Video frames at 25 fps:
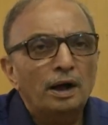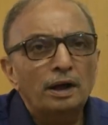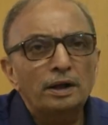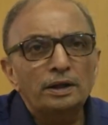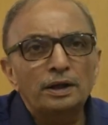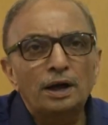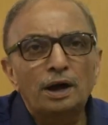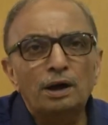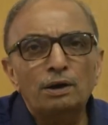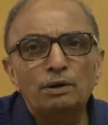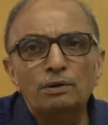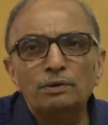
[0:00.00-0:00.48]

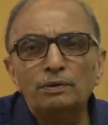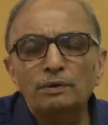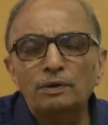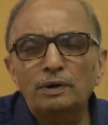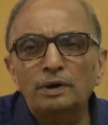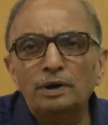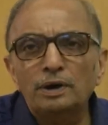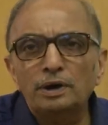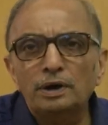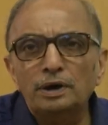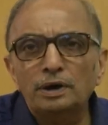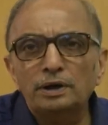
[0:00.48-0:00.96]
now,
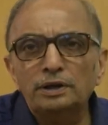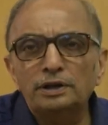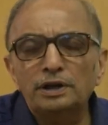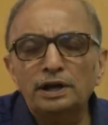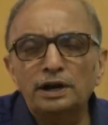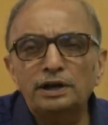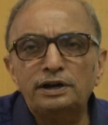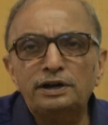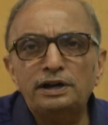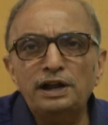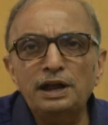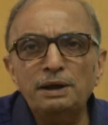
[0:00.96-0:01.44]
uh,
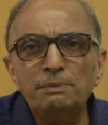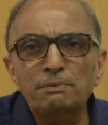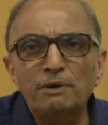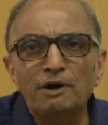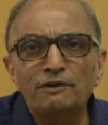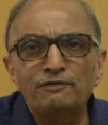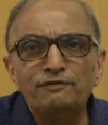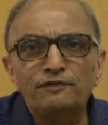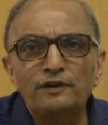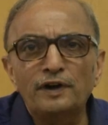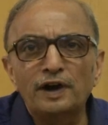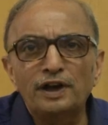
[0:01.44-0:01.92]
the team
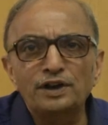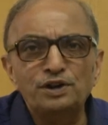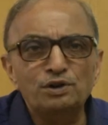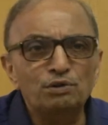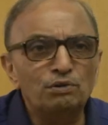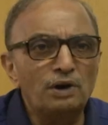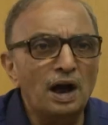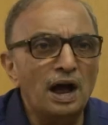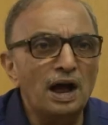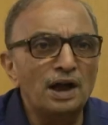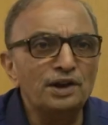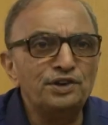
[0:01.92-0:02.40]
of uh,
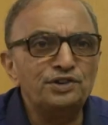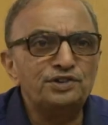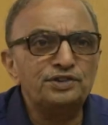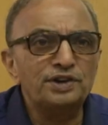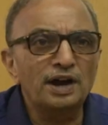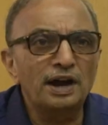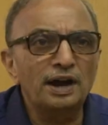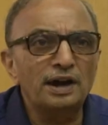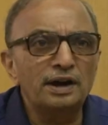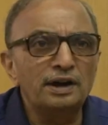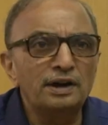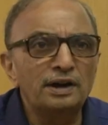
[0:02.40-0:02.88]

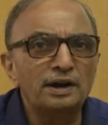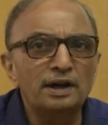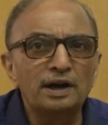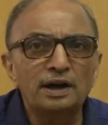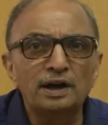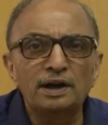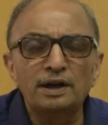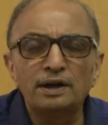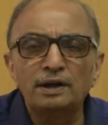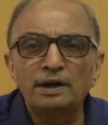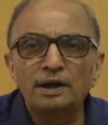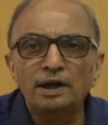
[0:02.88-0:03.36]
and
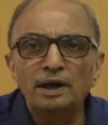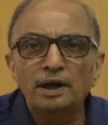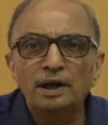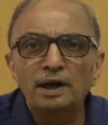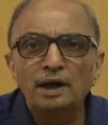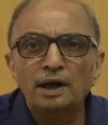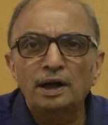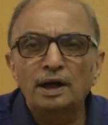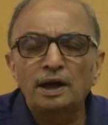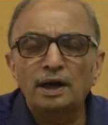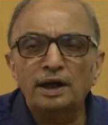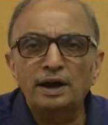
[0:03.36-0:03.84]
uh,
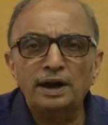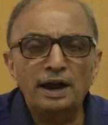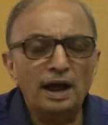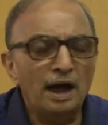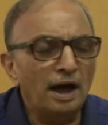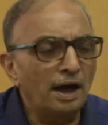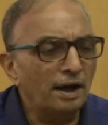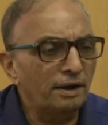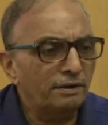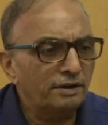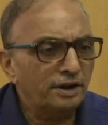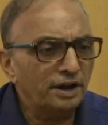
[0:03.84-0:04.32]

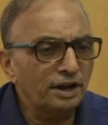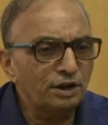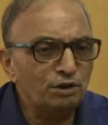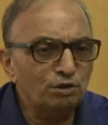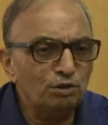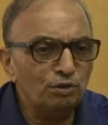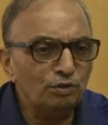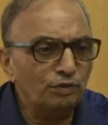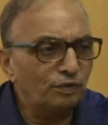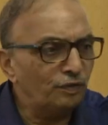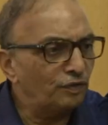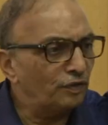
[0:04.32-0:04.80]
Riha, can
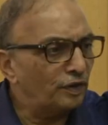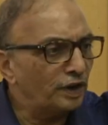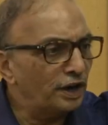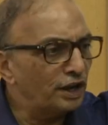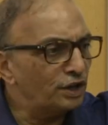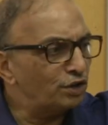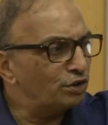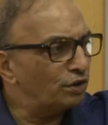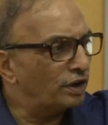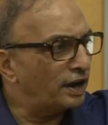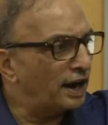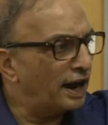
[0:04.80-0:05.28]
you
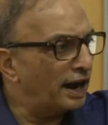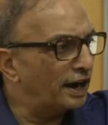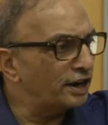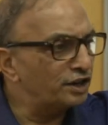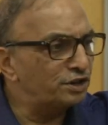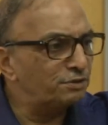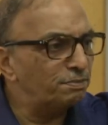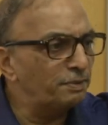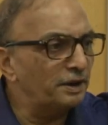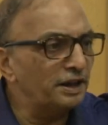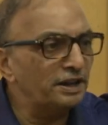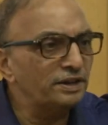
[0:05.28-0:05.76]
raise your
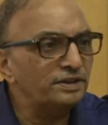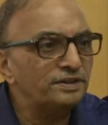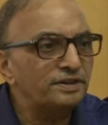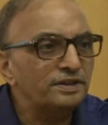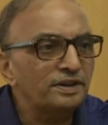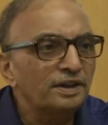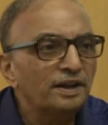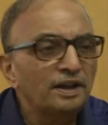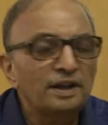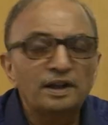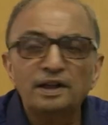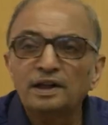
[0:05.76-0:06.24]
hands,
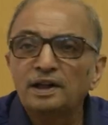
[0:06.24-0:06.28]
please?